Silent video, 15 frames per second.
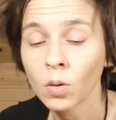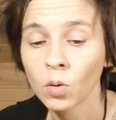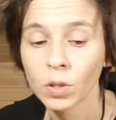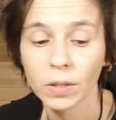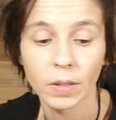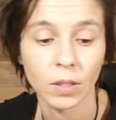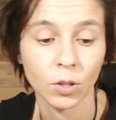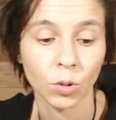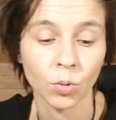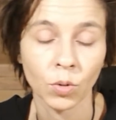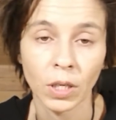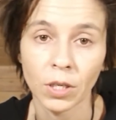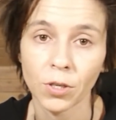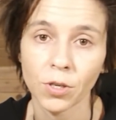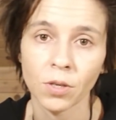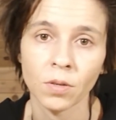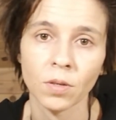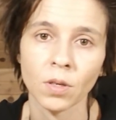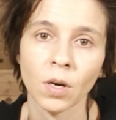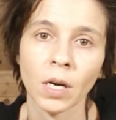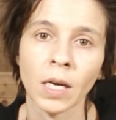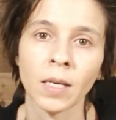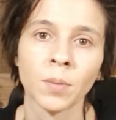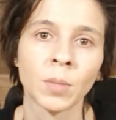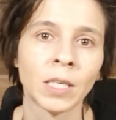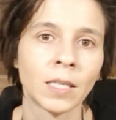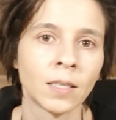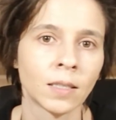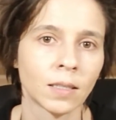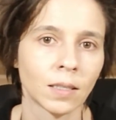or situations are coming
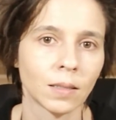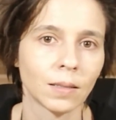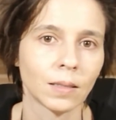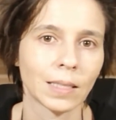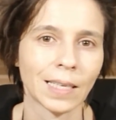in to